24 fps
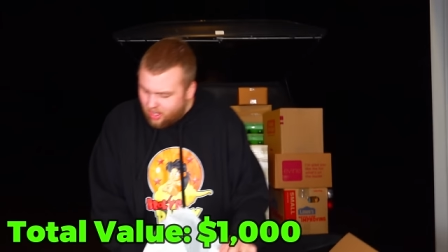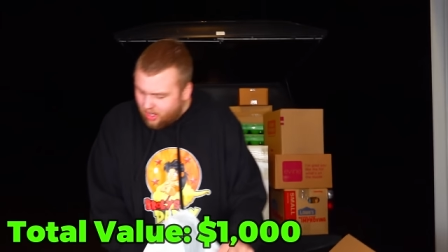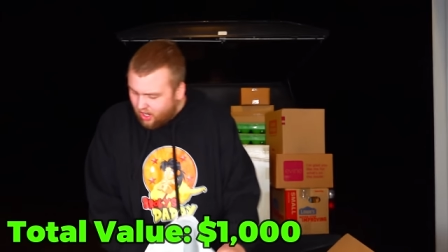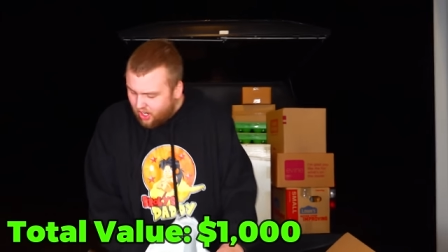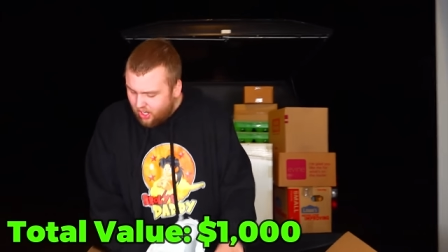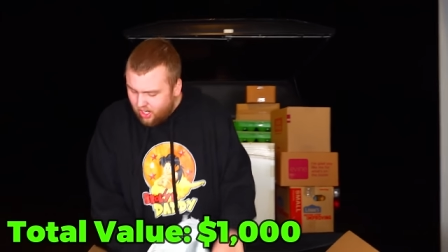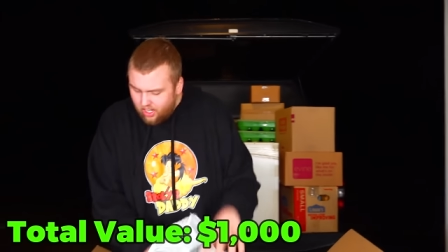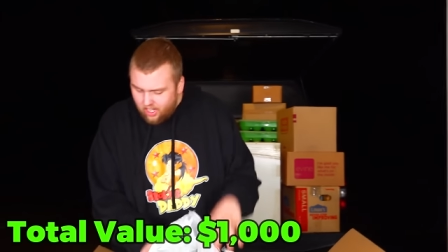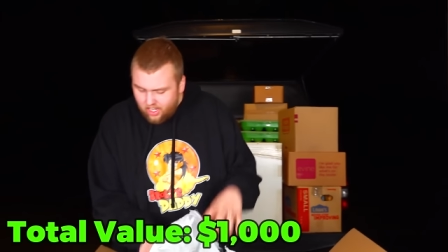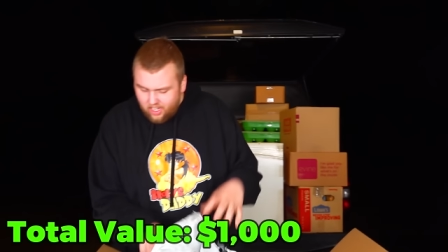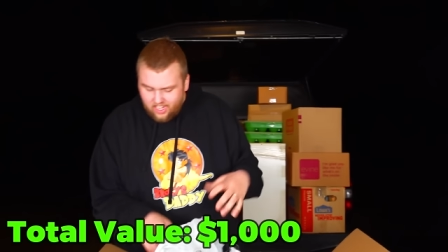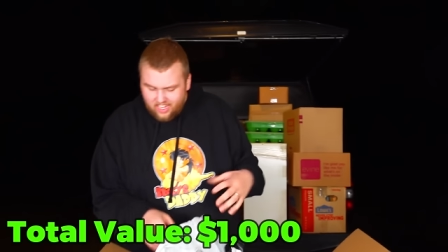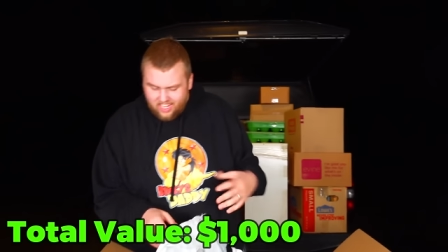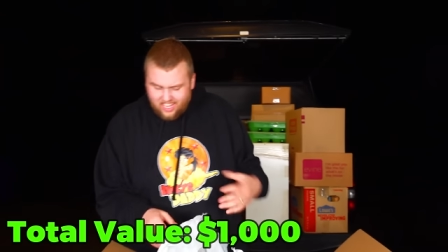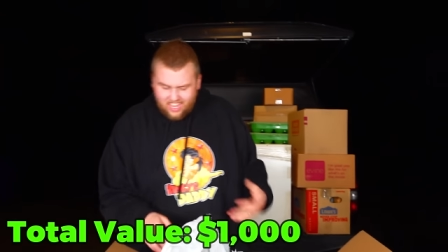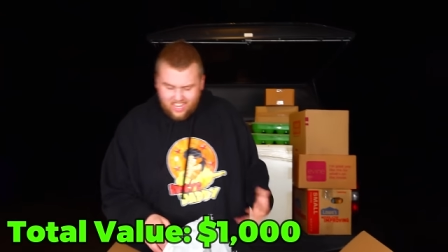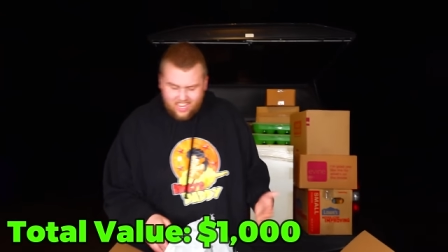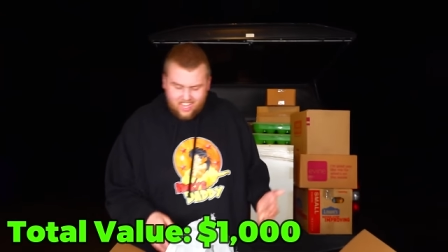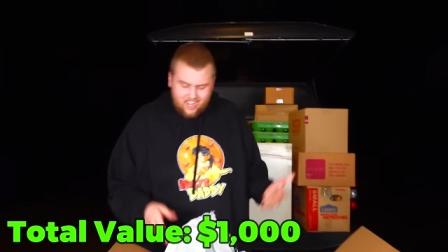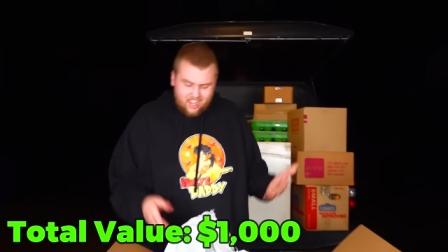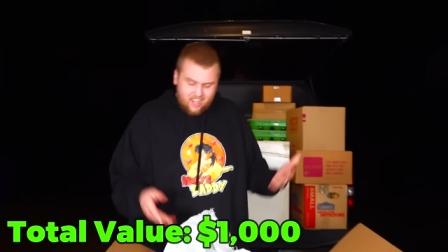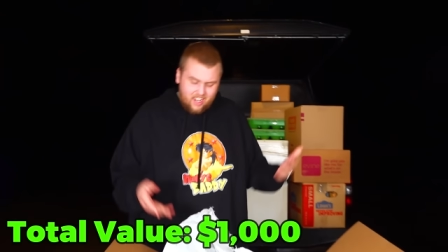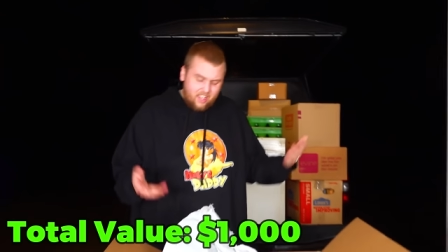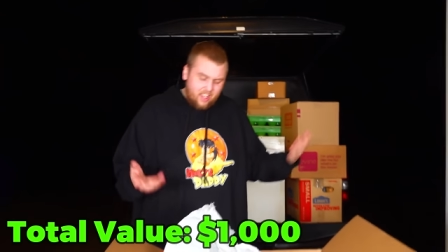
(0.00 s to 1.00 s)
Oh,
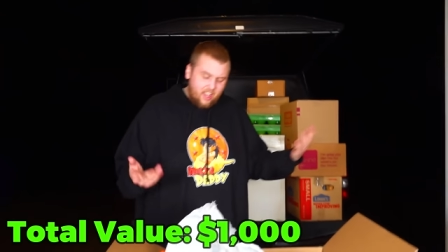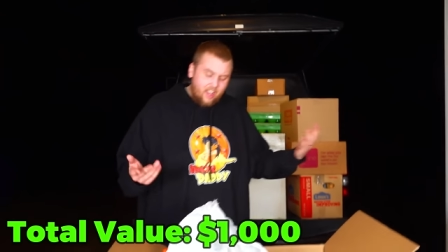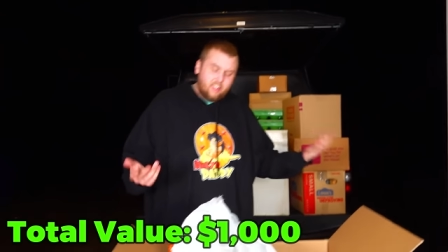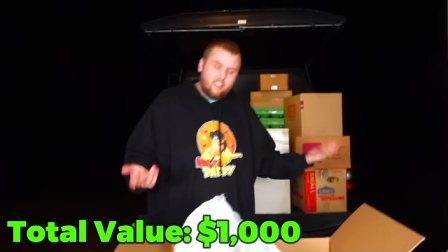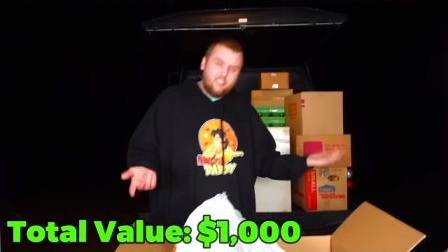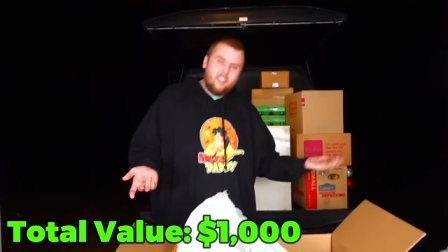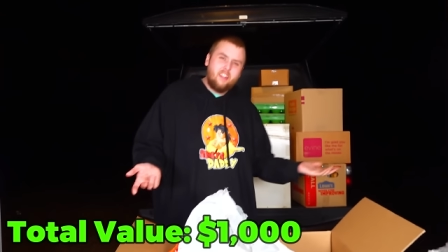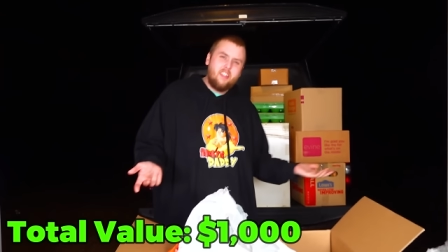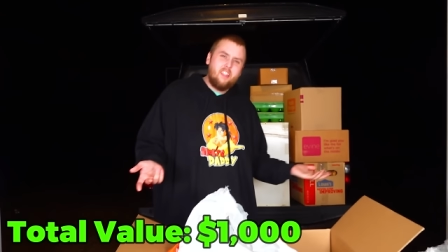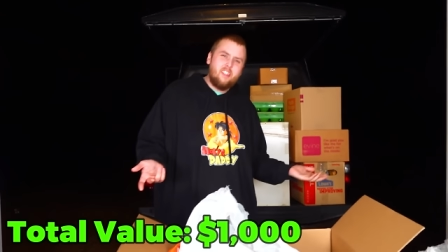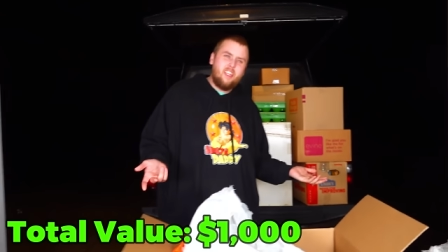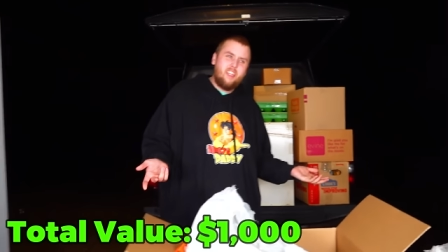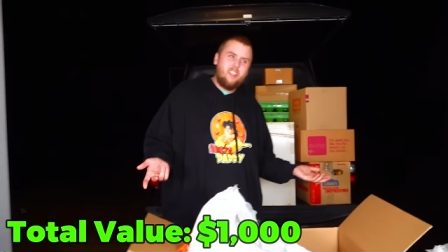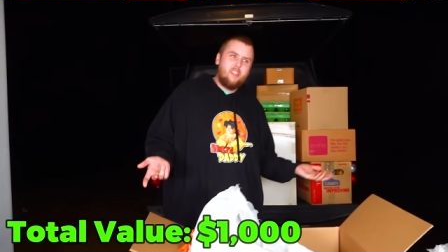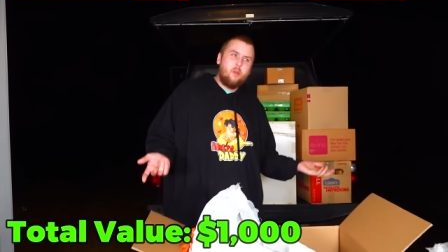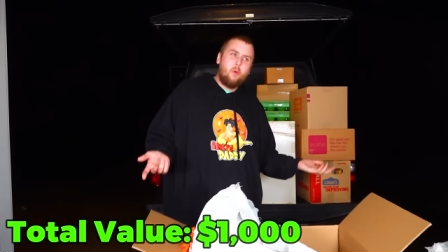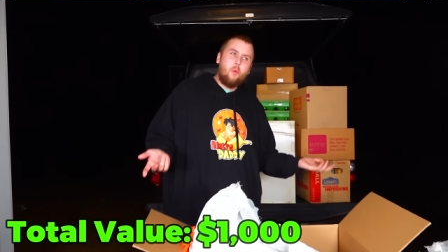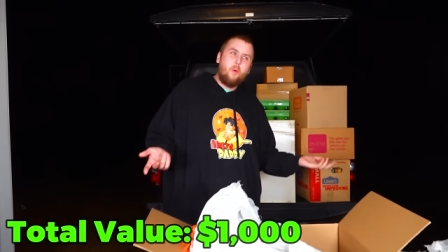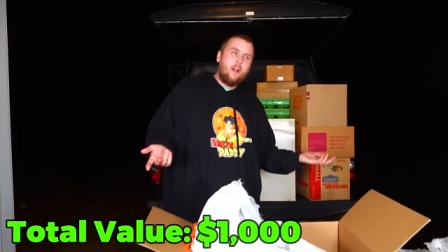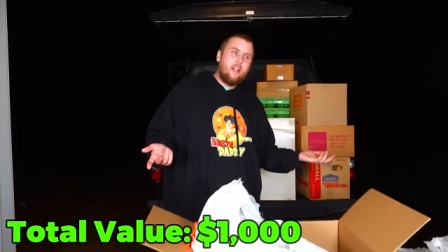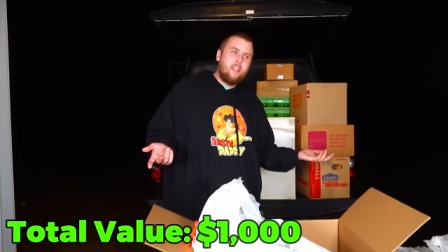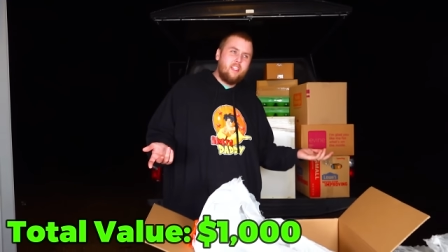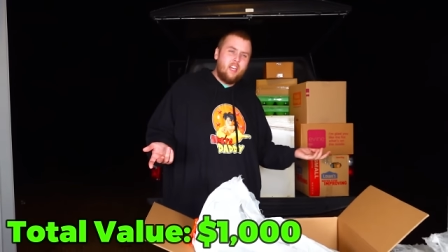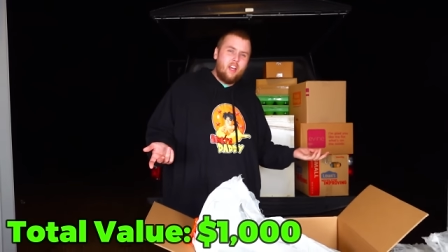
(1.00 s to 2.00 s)
again, I said this like
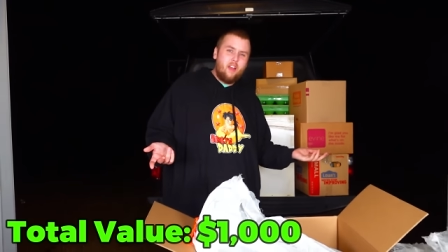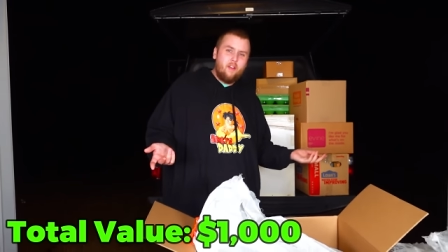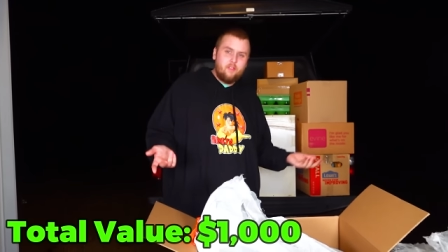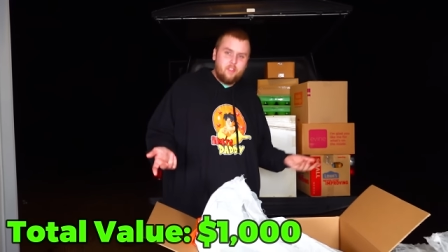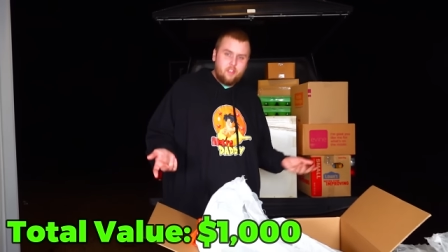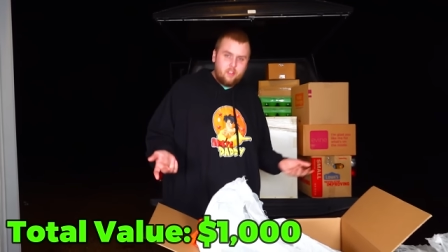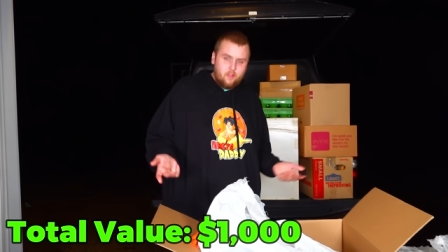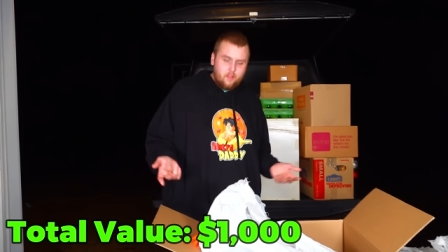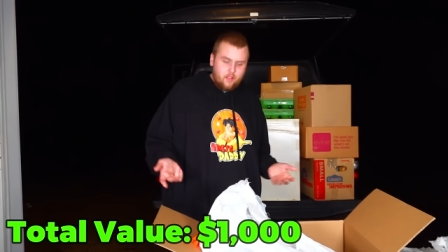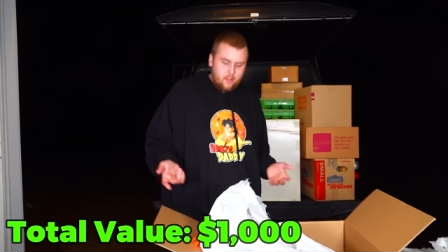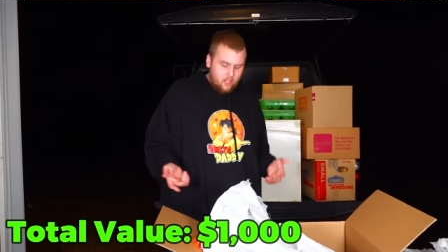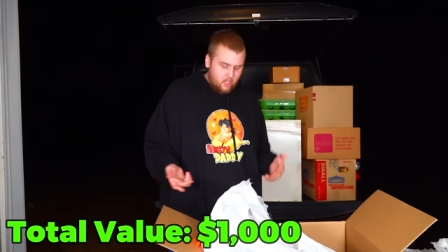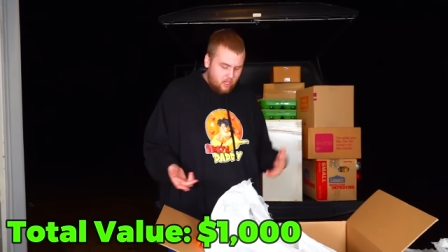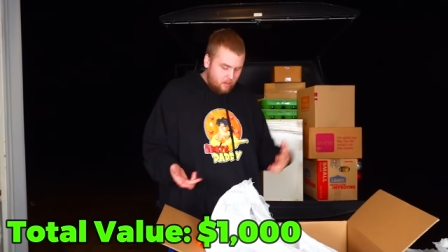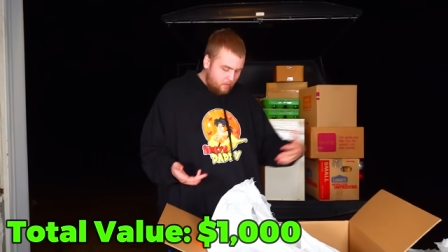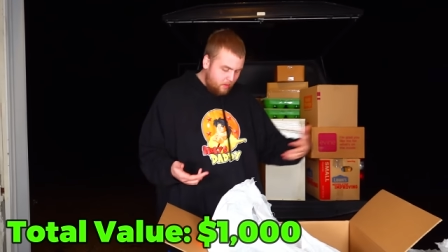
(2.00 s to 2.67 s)
20 times this video,